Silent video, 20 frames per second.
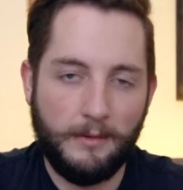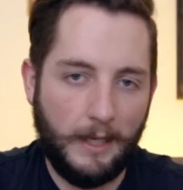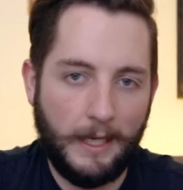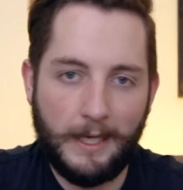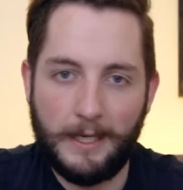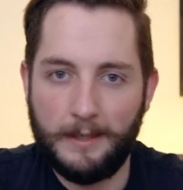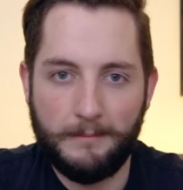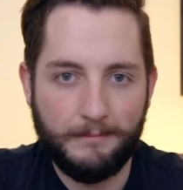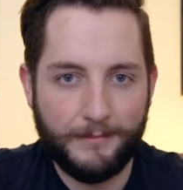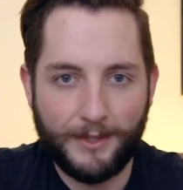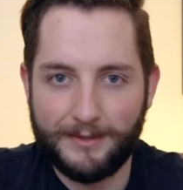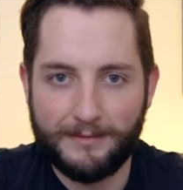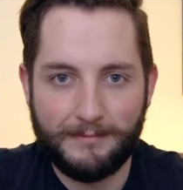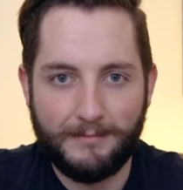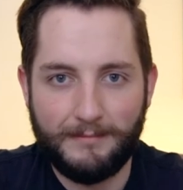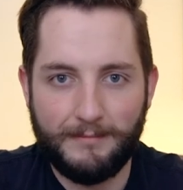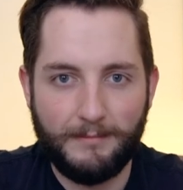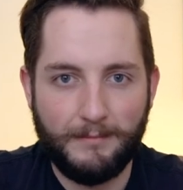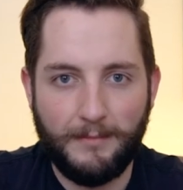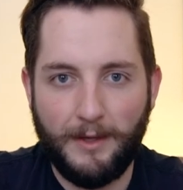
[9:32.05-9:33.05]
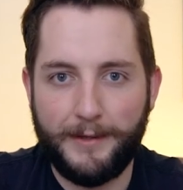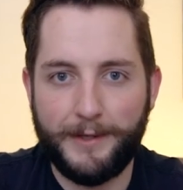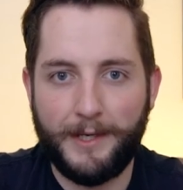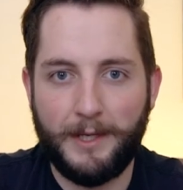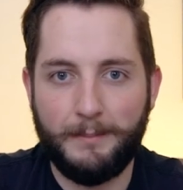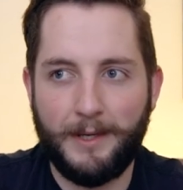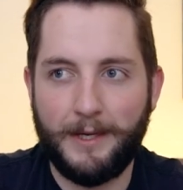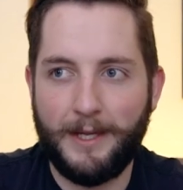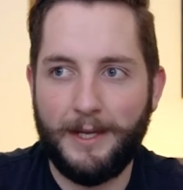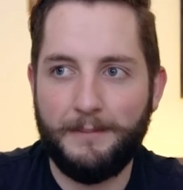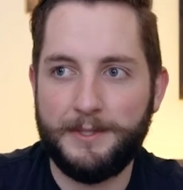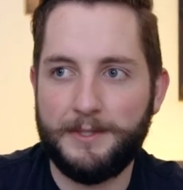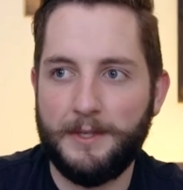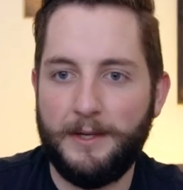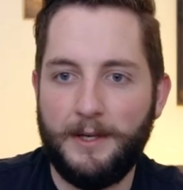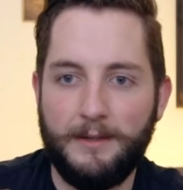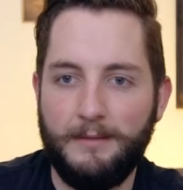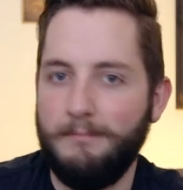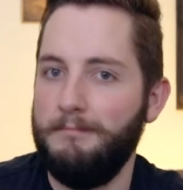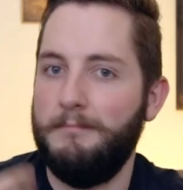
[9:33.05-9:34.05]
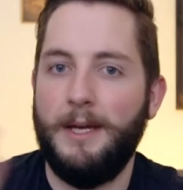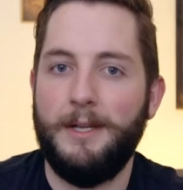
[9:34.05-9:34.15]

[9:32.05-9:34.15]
Um, just look it up on Amazon.